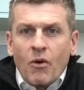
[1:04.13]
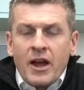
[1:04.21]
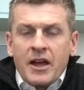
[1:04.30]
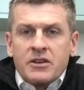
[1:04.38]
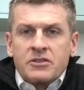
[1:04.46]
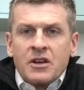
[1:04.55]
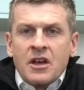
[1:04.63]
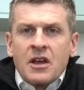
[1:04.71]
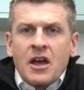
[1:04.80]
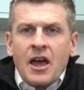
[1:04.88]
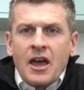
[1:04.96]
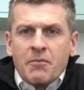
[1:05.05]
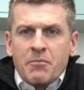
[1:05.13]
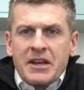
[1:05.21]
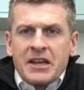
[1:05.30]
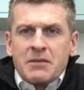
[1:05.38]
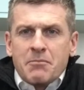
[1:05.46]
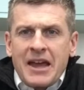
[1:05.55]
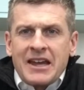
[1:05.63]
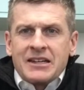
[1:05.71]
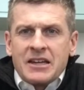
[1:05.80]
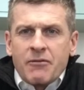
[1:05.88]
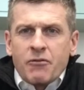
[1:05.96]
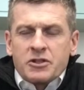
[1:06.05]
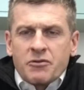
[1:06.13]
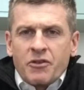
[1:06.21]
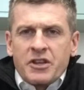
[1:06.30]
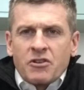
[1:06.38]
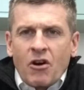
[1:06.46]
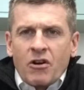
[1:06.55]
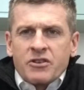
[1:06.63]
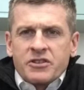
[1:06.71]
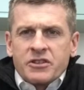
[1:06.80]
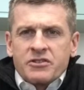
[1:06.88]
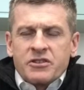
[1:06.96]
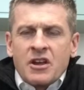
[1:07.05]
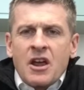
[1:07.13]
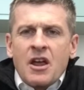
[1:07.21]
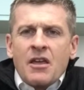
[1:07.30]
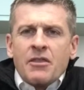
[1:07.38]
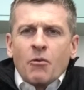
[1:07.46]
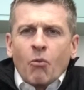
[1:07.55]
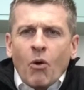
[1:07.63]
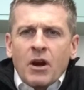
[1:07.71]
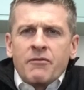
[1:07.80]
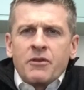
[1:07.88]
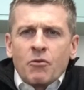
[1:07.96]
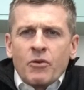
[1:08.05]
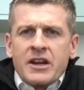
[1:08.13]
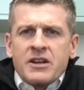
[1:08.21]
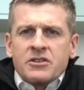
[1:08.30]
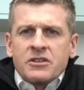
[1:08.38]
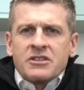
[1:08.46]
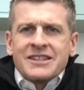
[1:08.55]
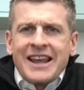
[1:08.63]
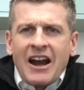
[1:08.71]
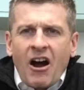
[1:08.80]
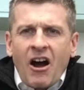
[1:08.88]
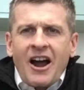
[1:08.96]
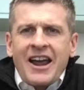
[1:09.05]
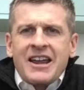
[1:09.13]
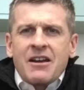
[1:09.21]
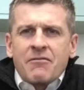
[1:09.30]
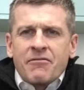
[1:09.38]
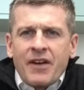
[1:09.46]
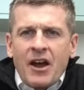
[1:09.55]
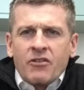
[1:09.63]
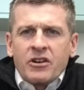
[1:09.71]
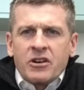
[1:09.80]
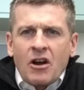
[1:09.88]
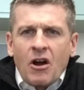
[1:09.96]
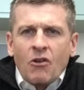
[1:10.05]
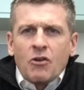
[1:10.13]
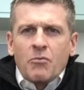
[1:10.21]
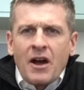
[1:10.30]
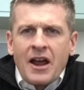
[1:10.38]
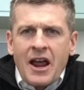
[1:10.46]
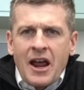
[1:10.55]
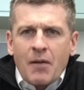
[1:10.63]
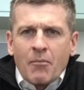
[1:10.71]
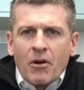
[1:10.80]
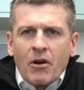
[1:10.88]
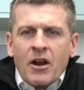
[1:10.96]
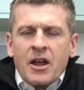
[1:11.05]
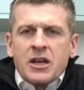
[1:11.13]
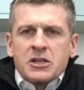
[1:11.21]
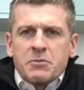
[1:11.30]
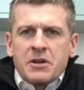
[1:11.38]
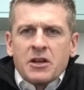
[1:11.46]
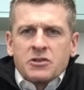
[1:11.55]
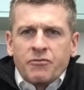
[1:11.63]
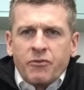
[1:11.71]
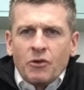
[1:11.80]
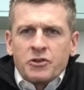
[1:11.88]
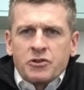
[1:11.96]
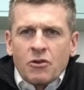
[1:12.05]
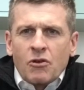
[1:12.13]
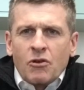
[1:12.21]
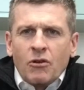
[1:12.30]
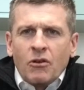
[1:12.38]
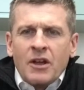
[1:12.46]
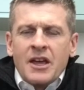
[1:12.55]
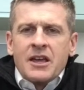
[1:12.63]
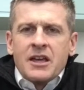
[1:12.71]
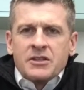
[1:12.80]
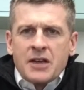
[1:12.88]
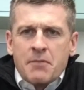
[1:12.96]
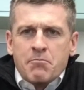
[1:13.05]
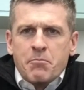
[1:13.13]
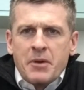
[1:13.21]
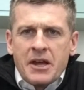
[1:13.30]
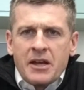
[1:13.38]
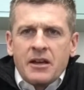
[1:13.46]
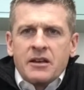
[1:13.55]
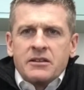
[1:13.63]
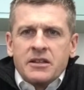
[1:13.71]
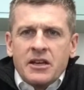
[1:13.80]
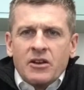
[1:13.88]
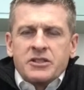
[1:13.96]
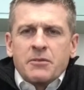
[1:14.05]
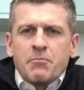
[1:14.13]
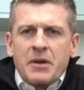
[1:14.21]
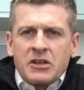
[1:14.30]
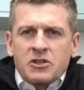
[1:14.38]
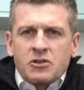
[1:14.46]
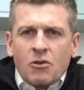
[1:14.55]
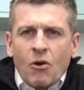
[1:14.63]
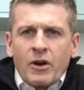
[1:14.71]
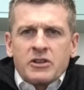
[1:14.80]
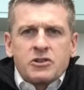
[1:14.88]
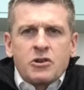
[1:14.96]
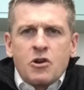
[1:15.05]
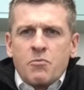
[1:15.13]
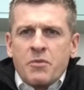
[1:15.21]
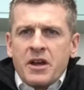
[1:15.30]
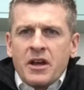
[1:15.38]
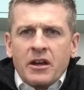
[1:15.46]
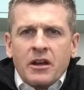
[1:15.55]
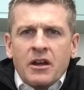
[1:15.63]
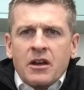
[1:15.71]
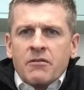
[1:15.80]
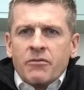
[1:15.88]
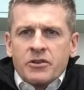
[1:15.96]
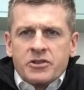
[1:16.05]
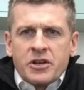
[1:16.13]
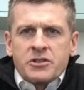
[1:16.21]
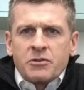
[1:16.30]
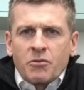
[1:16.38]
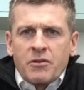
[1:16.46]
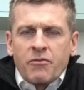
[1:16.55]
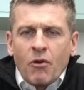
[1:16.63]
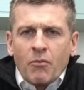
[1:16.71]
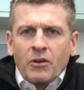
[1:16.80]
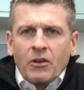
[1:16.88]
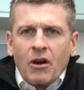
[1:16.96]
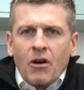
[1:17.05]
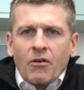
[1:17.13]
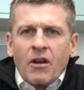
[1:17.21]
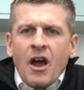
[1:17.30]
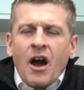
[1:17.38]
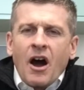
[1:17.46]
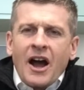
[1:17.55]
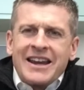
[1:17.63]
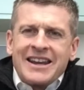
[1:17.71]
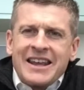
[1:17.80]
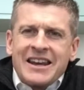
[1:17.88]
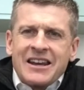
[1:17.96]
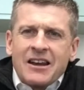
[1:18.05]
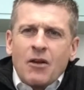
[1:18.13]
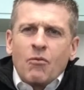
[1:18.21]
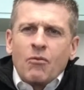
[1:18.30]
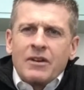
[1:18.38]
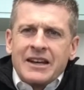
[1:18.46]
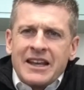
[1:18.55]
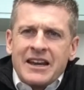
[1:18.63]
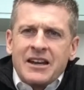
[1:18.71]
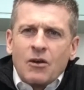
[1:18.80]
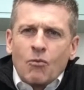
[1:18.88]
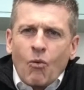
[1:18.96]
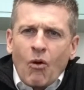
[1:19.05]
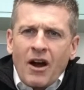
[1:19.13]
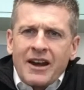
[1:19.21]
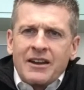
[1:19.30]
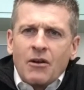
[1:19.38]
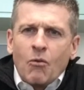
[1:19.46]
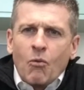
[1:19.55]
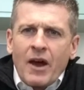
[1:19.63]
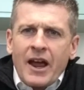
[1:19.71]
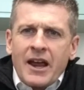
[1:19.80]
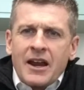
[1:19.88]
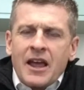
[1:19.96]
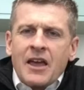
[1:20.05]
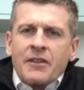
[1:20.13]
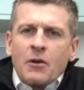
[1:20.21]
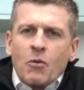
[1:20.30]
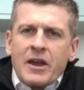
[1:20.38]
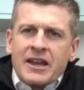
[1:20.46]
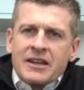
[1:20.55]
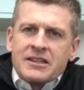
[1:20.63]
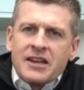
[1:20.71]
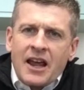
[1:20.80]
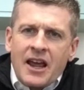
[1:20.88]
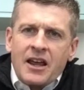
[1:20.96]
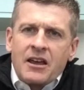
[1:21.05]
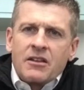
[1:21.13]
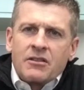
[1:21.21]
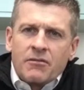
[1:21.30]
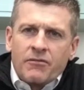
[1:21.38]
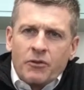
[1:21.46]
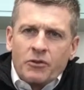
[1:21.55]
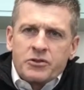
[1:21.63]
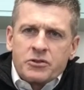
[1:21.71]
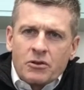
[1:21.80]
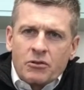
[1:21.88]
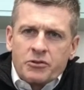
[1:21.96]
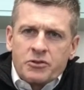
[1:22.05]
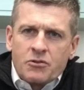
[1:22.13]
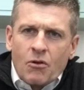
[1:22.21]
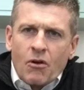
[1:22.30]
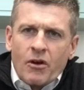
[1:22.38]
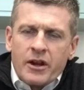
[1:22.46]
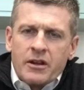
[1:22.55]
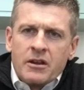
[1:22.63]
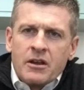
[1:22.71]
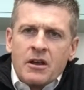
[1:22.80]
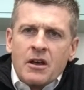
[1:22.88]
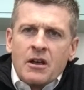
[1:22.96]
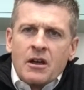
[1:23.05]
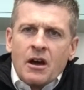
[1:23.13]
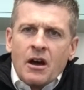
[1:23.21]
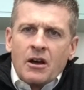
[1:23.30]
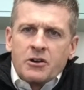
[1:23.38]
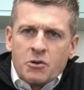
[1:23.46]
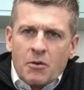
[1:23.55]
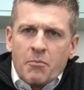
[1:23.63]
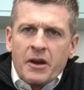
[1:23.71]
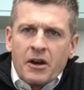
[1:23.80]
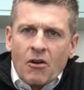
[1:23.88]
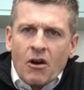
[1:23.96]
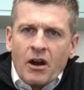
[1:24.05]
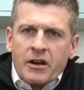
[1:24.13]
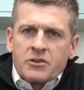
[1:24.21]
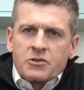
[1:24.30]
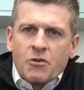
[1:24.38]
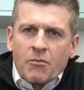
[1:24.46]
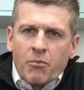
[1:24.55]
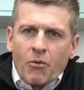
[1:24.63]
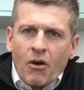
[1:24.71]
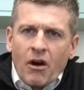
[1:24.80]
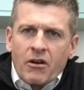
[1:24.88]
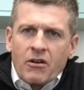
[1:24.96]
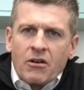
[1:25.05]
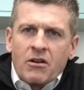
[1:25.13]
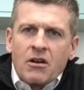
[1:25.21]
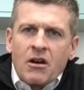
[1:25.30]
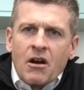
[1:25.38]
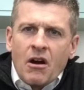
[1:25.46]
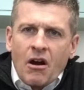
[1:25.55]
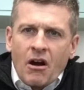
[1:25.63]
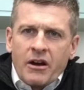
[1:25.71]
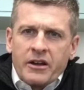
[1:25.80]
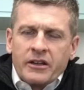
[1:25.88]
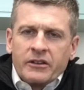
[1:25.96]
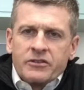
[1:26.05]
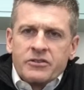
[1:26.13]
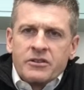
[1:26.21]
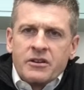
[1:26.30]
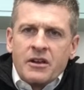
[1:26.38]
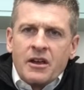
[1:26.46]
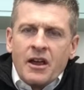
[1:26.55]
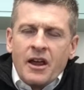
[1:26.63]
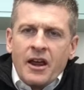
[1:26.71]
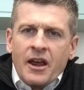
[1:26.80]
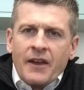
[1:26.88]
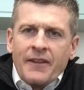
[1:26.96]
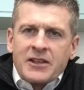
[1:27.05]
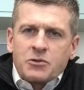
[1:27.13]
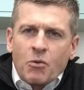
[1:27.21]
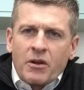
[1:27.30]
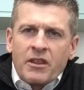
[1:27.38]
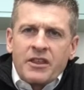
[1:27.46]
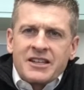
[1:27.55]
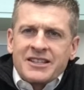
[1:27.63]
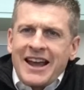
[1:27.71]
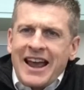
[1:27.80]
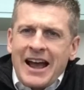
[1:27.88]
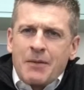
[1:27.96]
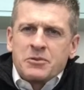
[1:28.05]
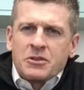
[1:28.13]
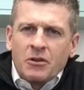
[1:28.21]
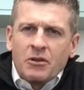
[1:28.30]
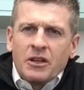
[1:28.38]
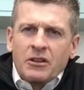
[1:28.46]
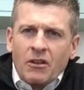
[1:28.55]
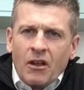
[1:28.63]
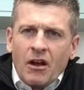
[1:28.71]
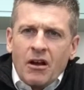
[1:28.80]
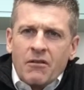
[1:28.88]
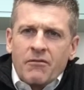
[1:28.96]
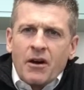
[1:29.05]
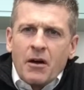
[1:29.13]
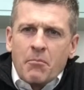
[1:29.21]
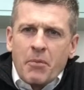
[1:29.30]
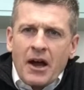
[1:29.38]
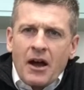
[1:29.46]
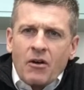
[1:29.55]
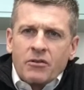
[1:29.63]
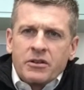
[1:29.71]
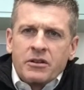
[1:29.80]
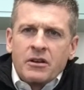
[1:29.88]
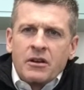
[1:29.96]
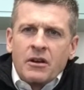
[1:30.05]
ways and begin to make a difference for these artisans. One of the reasons that I founded Color by Amber is because Full Circle is a big deal. It's a big story. It's too big for just 3Form alone. I needed, I needed and wanted a way that we can take the Full Circle story uh, to a bigger audience, to a broader audience. And that's one of the things I absolutely love about